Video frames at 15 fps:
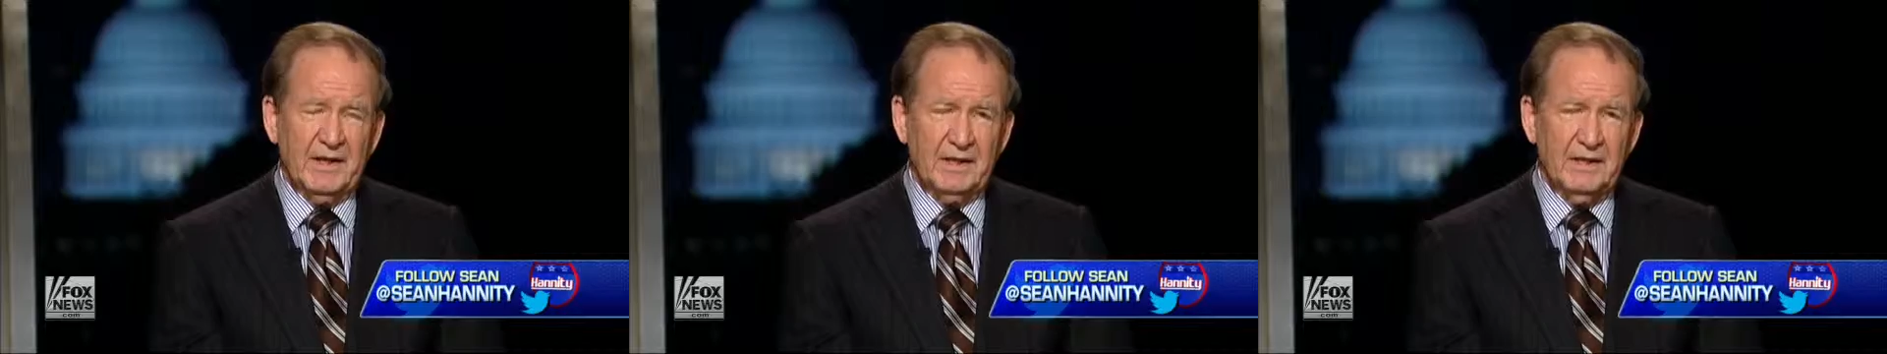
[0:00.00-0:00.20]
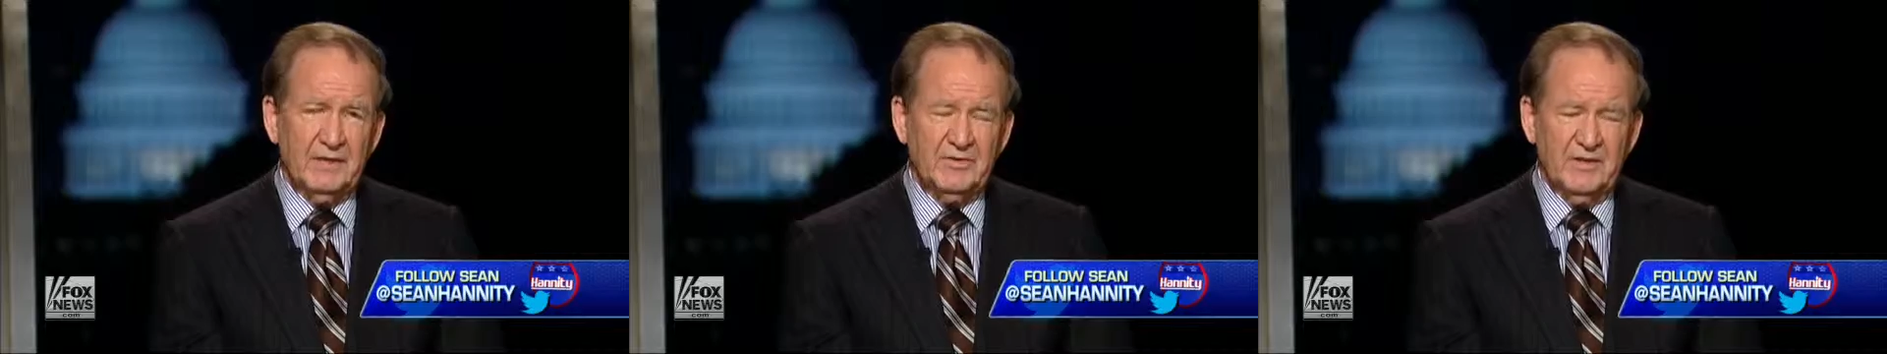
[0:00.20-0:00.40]

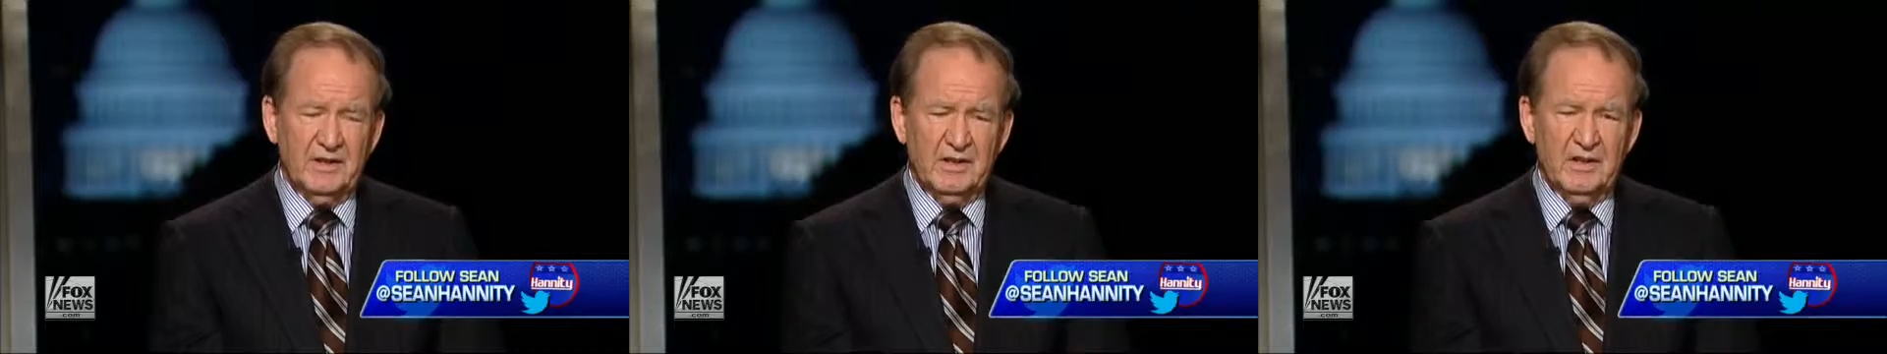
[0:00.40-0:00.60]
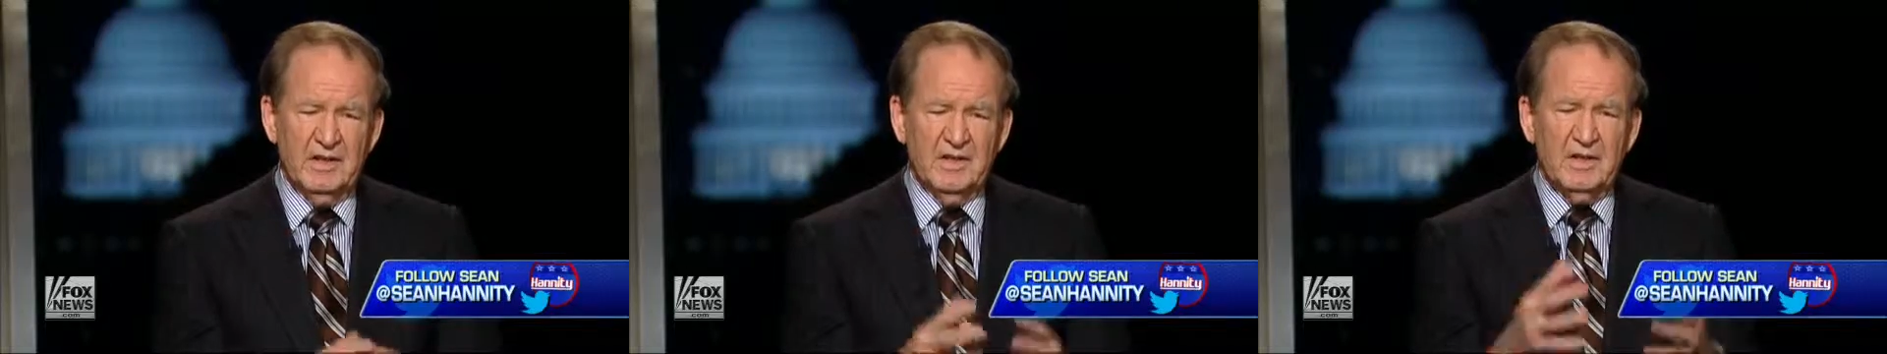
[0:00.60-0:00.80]
is that
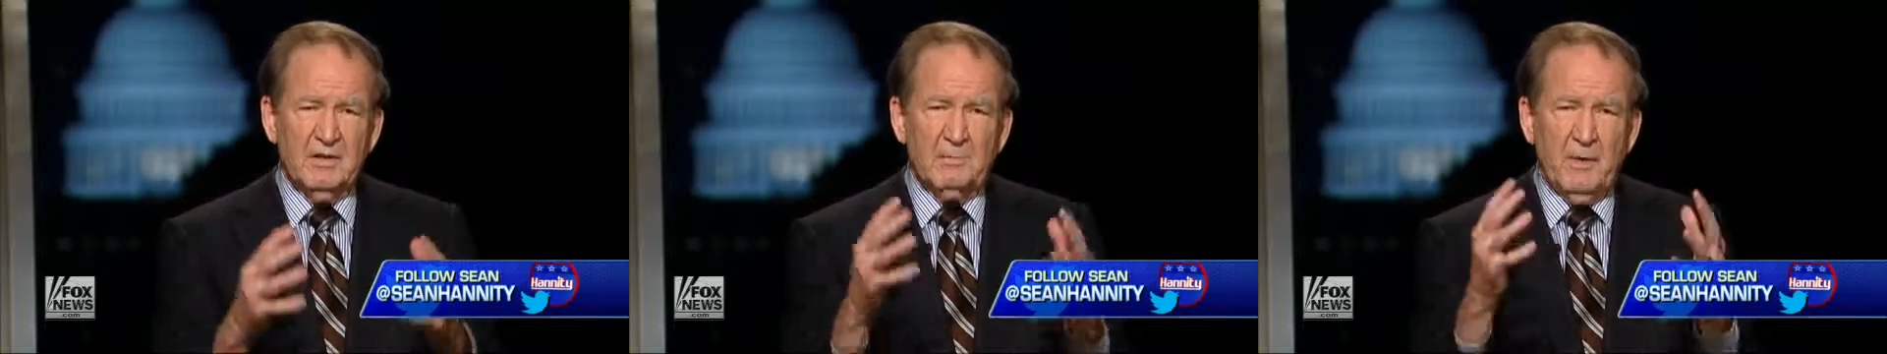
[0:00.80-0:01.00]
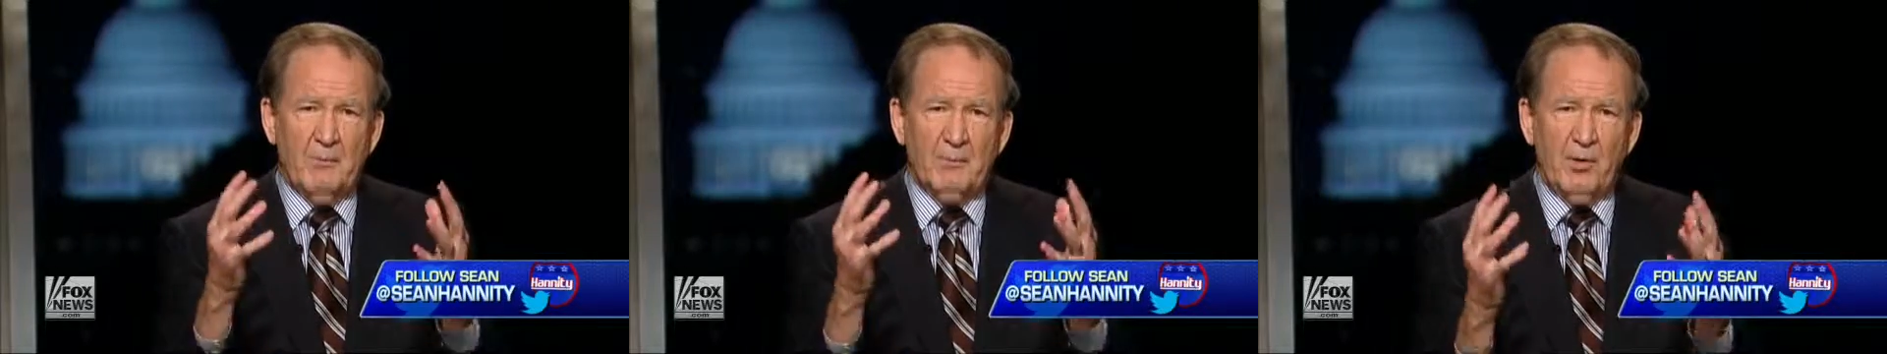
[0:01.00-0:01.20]

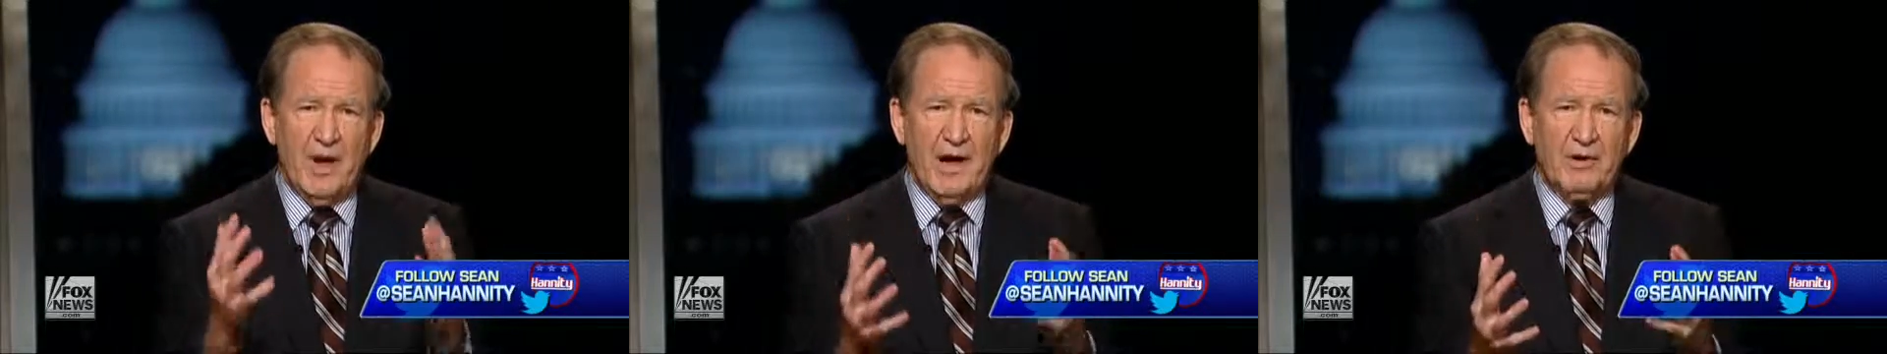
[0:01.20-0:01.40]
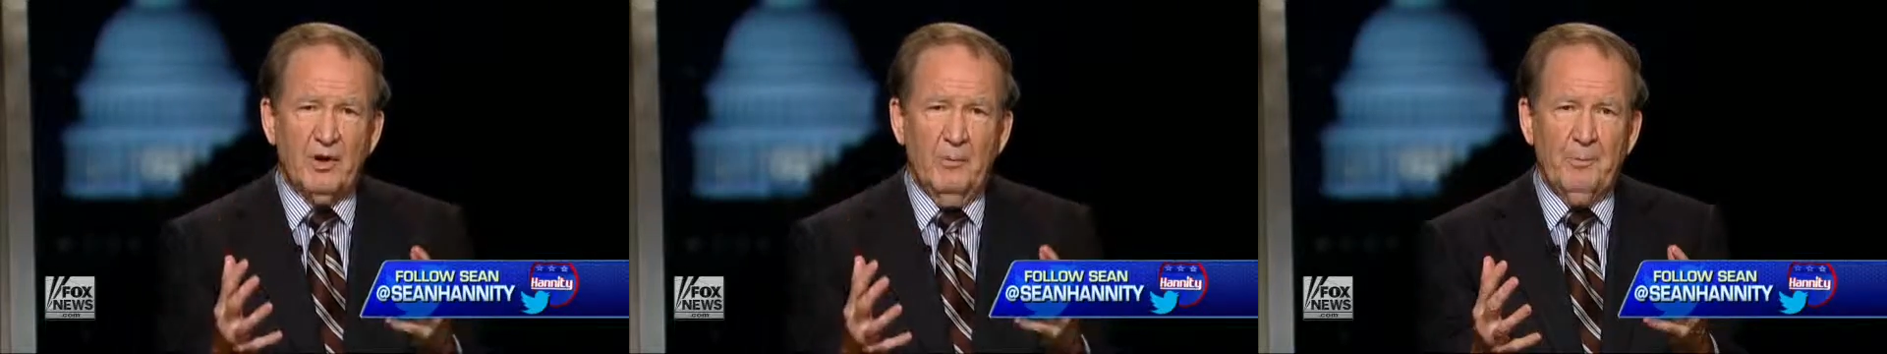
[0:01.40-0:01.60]

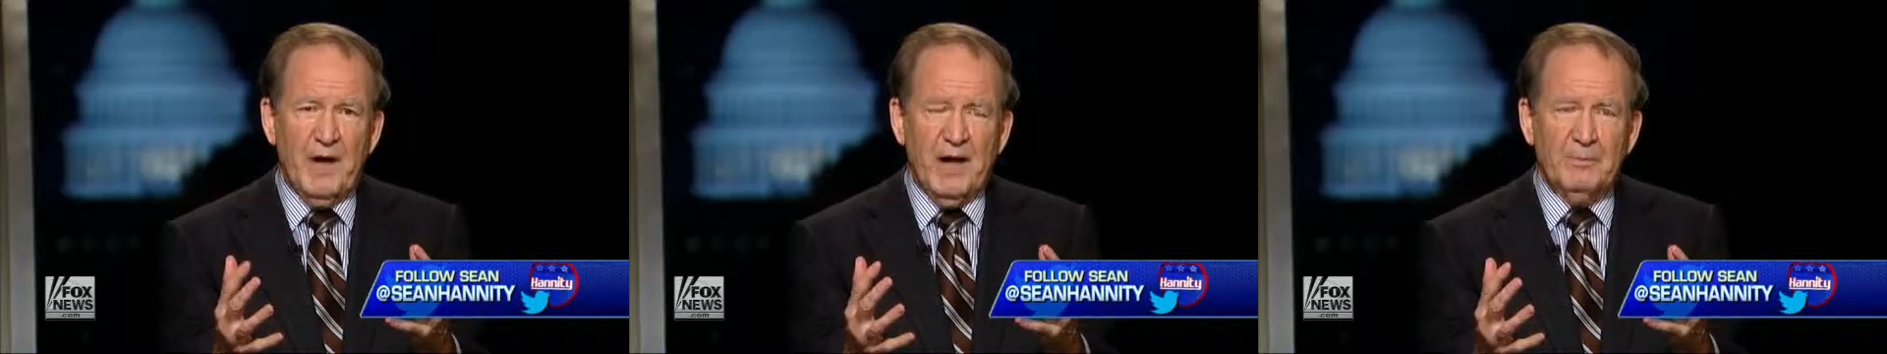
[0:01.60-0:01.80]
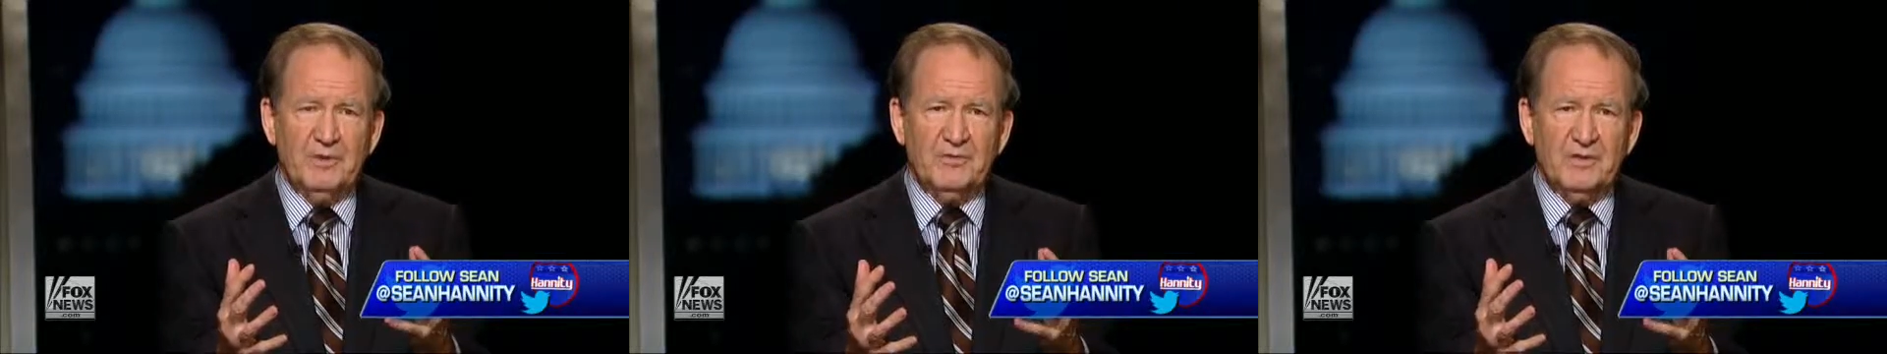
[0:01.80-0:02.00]
Barack
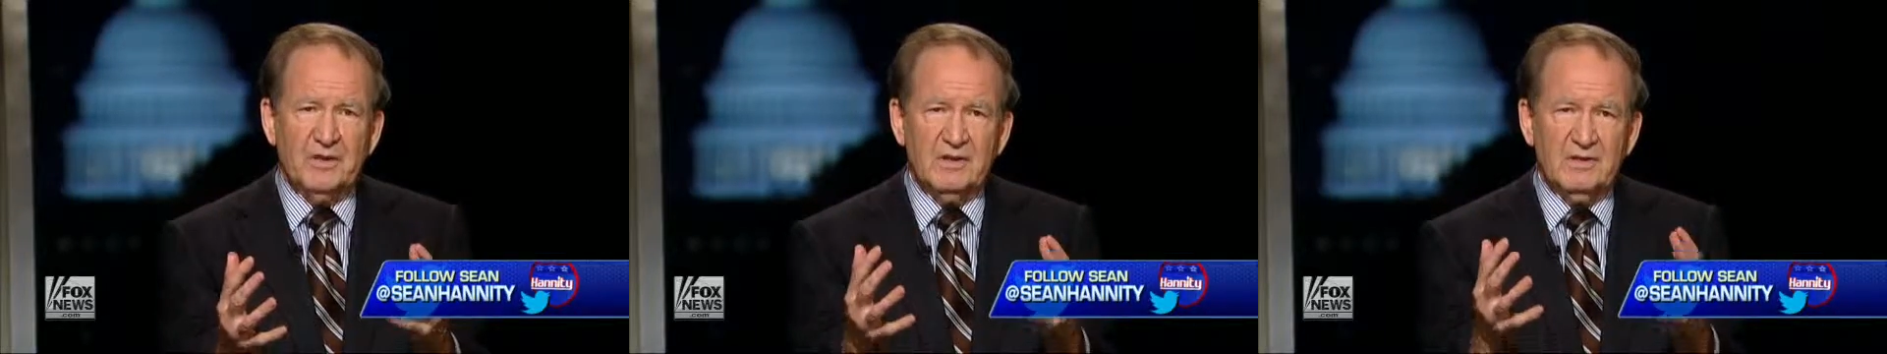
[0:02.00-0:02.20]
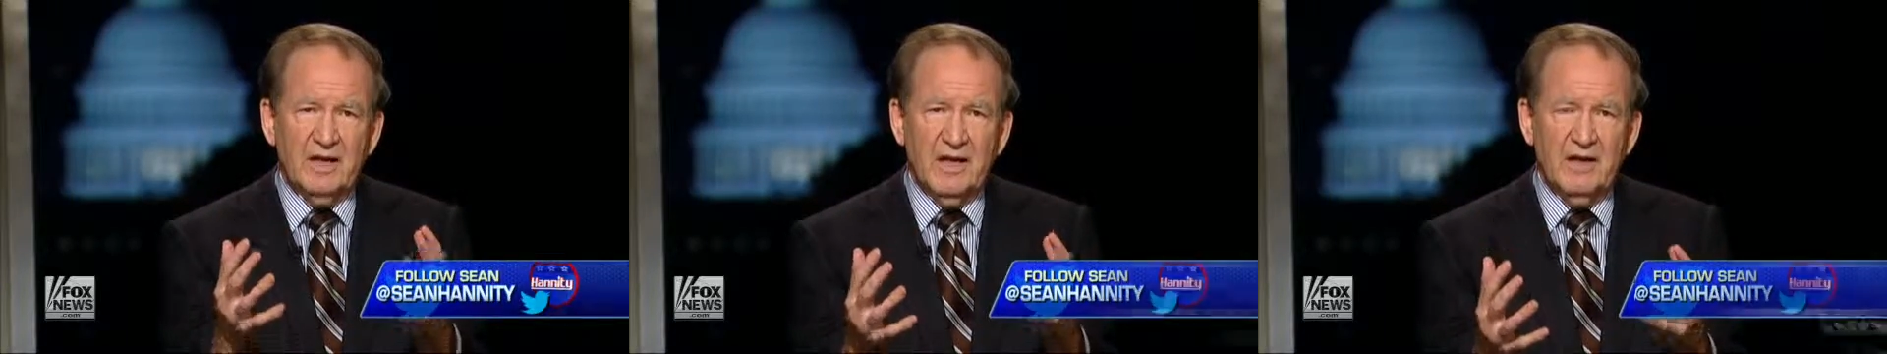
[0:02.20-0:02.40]
Obama's
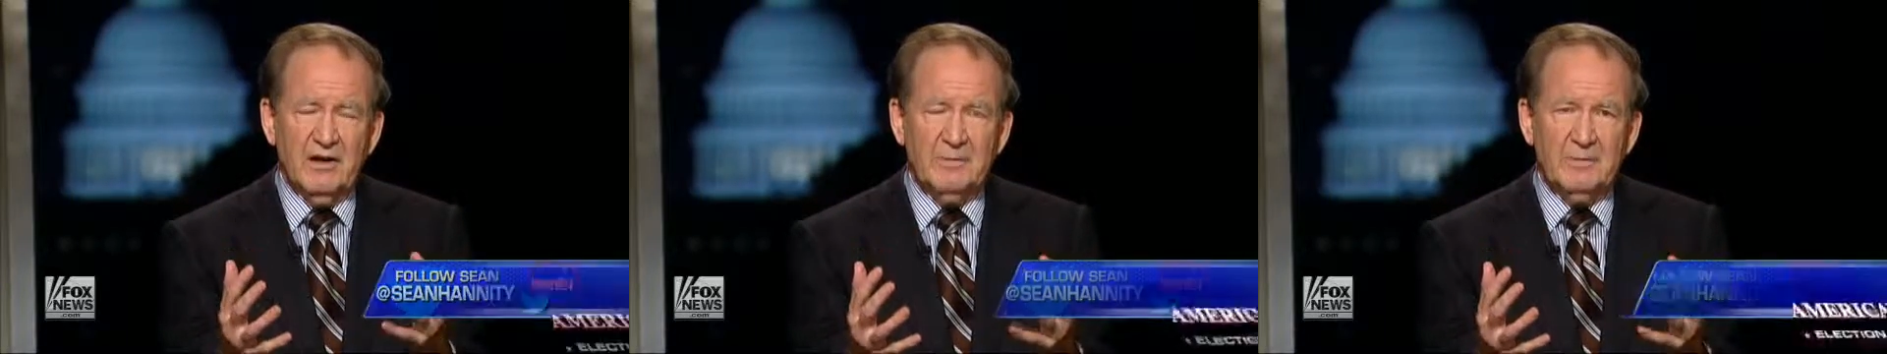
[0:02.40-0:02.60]
entire